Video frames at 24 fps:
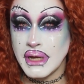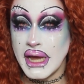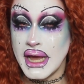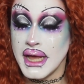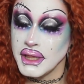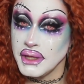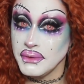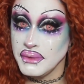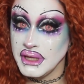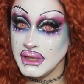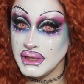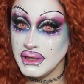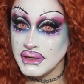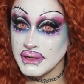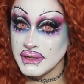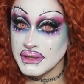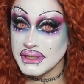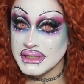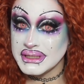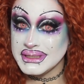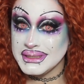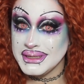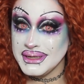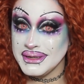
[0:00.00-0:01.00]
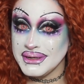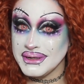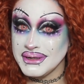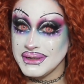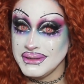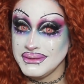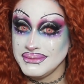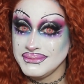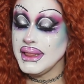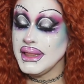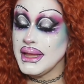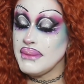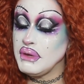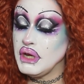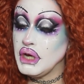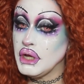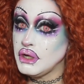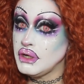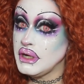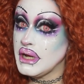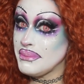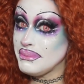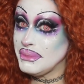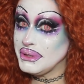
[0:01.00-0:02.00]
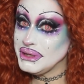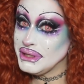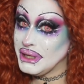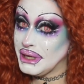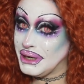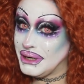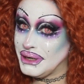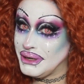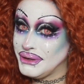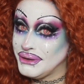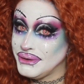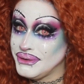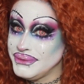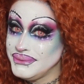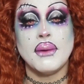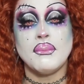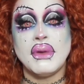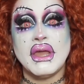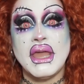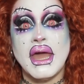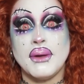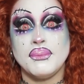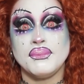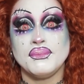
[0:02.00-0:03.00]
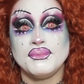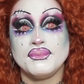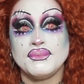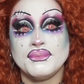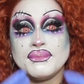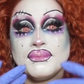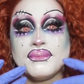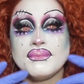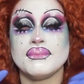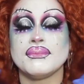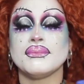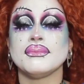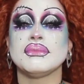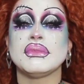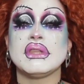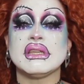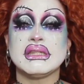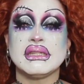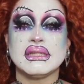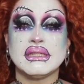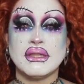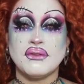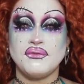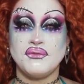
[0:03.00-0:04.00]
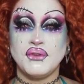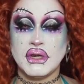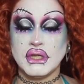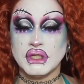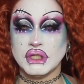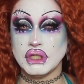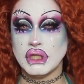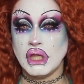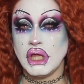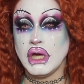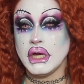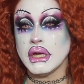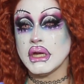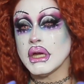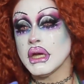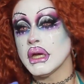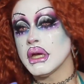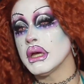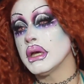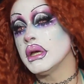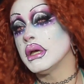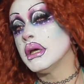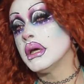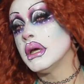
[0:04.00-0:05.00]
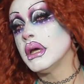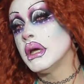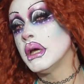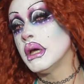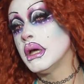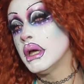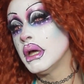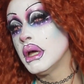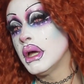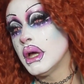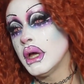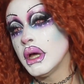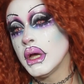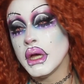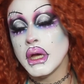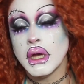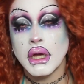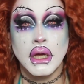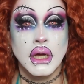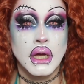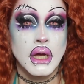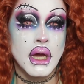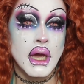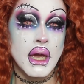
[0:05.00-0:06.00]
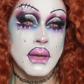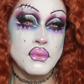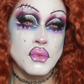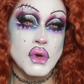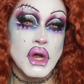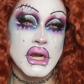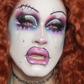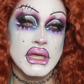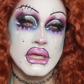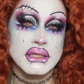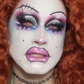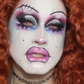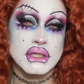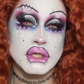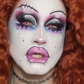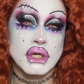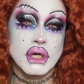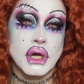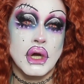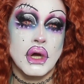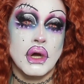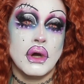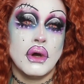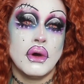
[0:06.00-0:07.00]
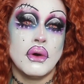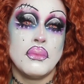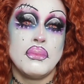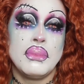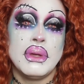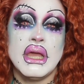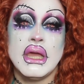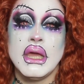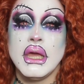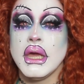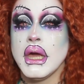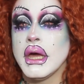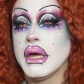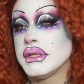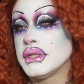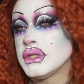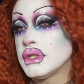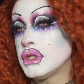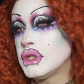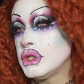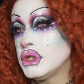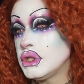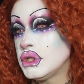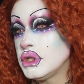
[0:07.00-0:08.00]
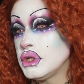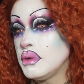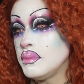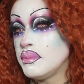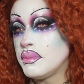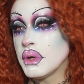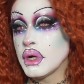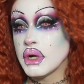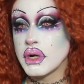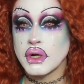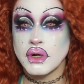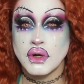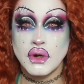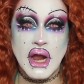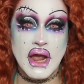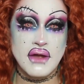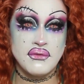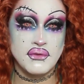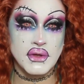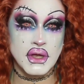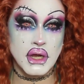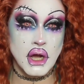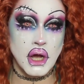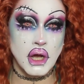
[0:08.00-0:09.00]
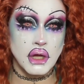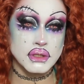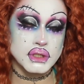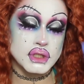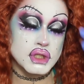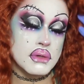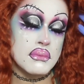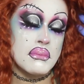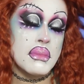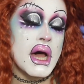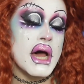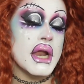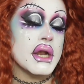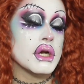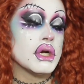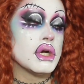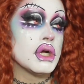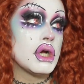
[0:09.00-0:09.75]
Halloween look this year? Let me know down below. But yeah, this is the finished look. I'm ready to go be a super graphic, ultra modern